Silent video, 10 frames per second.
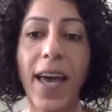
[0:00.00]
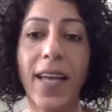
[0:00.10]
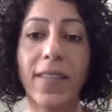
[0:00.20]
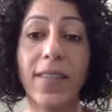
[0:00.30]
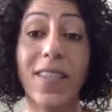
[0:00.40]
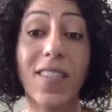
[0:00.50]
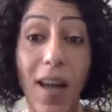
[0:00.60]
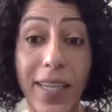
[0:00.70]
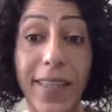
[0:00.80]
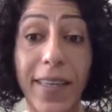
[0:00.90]
and
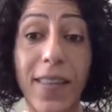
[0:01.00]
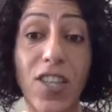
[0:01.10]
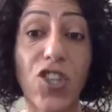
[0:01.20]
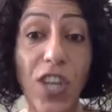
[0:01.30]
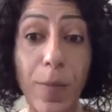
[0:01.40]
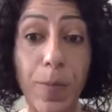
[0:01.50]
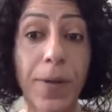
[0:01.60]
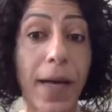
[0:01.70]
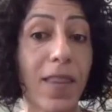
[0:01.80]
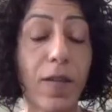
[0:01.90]
deciding the shape
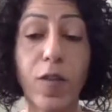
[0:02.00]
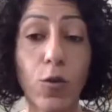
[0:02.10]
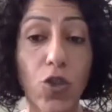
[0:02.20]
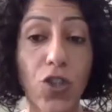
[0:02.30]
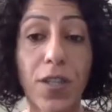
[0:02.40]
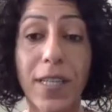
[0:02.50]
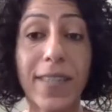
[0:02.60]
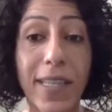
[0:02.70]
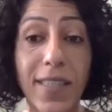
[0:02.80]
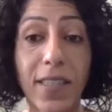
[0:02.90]
and the future and
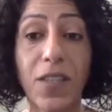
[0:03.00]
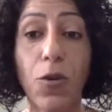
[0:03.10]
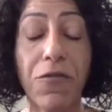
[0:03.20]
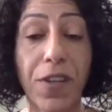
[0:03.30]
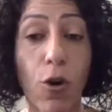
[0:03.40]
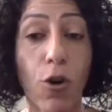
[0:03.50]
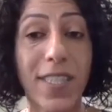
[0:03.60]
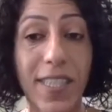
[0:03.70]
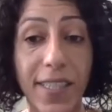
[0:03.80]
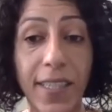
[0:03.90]
destiny of their own
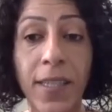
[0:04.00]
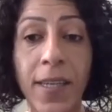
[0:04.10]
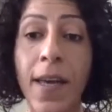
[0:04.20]
city.